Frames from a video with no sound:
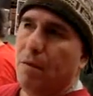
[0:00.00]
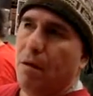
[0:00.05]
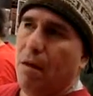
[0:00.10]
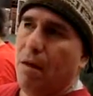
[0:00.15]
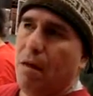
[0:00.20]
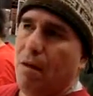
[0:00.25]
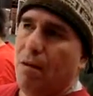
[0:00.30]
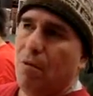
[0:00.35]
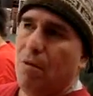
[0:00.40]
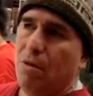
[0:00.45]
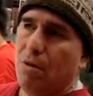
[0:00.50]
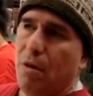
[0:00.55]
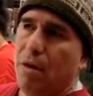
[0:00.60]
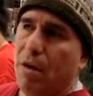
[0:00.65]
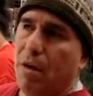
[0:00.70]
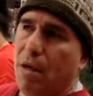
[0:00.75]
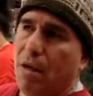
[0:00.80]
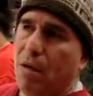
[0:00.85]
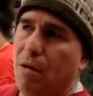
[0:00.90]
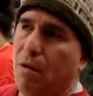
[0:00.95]

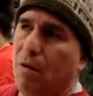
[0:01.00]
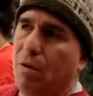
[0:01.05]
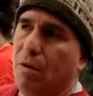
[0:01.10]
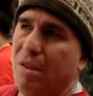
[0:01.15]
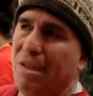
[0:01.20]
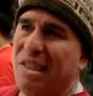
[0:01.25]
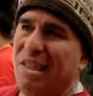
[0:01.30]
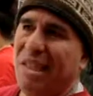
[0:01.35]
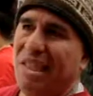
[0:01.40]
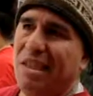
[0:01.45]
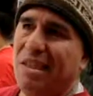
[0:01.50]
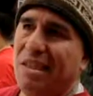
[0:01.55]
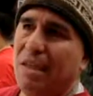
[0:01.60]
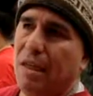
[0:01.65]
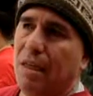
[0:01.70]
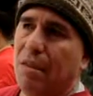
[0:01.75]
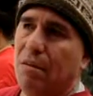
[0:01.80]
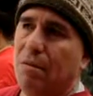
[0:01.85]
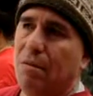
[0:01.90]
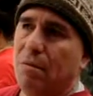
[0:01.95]
With
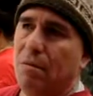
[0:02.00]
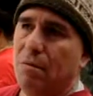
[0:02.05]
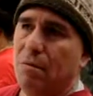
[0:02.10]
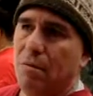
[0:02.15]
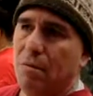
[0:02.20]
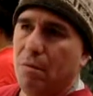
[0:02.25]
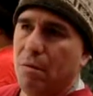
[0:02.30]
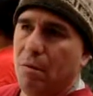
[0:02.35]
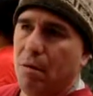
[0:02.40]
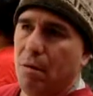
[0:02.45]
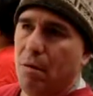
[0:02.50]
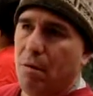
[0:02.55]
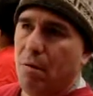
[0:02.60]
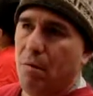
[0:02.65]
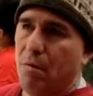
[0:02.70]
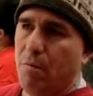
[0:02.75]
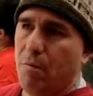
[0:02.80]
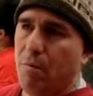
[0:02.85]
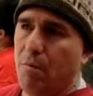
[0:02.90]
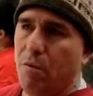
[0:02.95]
16
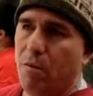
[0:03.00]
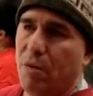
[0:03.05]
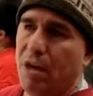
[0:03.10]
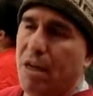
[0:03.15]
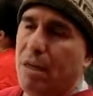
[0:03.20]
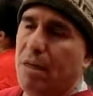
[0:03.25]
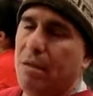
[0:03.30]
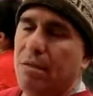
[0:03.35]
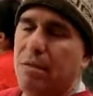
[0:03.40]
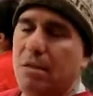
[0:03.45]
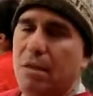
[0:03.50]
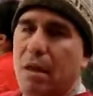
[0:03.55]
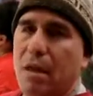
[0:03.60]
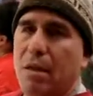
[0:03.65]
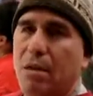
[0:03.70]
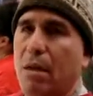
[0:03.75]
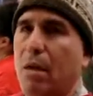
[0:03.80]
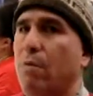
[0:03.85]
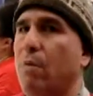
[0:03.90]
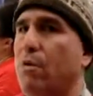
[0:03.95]
Marines
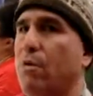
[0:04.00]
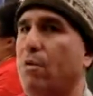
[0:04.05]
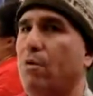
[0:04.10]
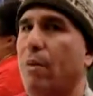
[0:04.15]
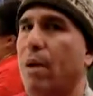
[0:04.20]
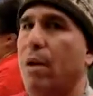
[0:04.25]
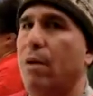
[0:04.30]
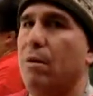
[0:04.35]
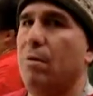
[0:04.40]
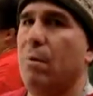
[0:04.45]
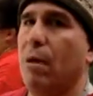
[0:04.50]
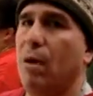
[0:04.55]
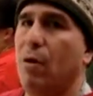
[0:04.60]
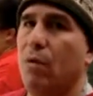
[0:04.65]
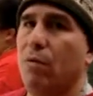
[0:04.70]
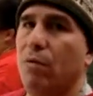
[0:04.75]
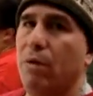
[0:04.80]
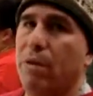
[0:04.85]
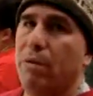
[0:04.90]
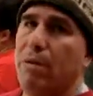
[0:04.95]
that were surrounded by
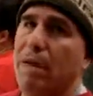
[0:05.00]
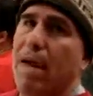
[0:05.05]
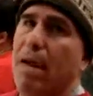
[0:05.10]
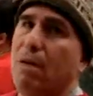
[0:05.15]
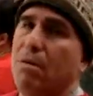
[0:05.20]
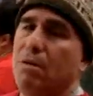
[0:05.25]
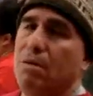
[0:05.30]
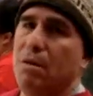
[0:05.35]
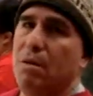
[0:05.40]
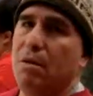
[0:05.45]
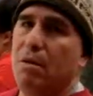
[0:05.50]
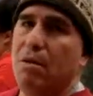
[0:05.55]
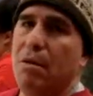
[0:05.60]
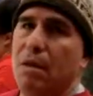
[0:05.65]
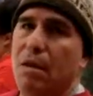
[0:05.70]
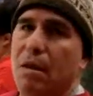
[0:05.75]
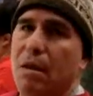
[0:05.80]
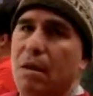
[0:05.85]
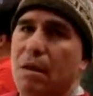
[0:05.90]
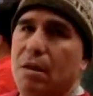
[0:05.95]
over 1,000
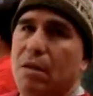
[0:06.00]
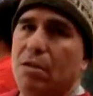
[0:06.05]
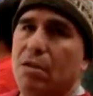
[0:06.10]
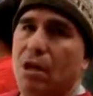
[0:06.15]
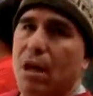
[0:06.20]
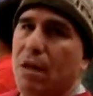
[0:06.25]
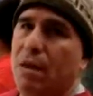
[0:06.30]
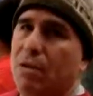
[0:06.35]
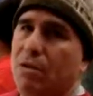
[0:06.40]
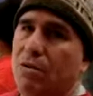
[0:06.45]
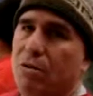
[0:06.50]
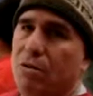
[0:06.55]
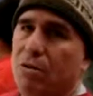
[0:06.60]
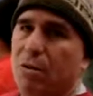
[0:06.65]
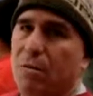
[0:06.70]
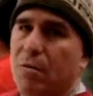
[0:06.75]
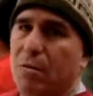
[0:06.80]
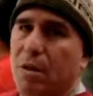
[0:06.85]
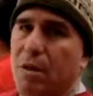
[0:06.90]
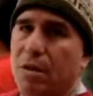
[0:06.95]
Chinese
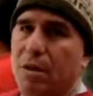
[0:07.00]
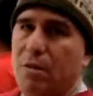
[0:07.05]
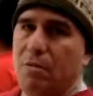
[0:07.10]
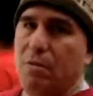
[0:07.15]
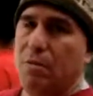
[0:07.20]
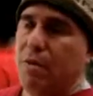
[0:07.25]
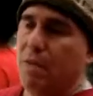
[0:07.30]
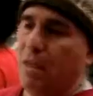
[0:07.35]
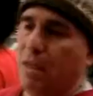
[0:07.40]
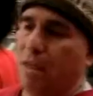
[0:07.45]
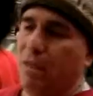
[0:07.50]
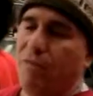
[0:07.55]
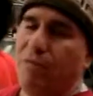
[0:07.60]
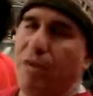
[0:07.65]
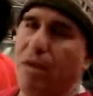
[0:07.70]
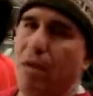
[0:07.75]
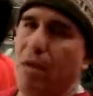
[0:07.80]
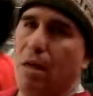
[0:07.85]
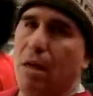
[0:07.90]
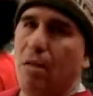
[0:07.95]
troops, and this was in
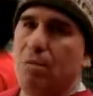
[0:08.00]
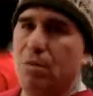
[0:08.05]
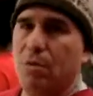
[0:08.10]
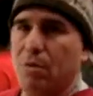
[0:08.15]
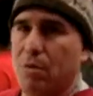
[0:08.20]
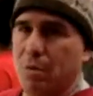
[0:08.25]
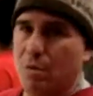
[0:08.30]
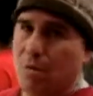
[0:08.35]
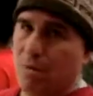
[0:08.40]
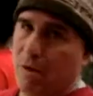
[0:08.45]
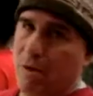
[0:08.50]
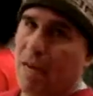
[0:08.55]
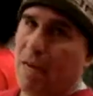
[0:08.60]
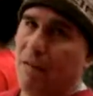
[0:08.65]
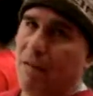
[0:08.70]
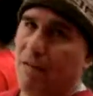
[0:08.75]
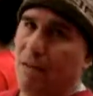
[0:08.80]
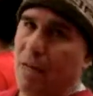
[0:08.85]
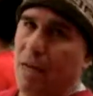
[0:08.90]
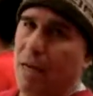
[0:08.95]
Vietnam, so this were
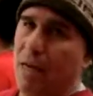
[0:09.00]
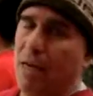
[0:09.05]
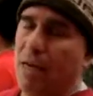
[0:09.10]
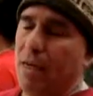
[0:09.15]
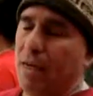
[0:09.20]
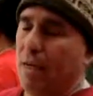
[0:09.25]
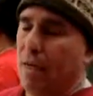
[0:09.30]
NVA.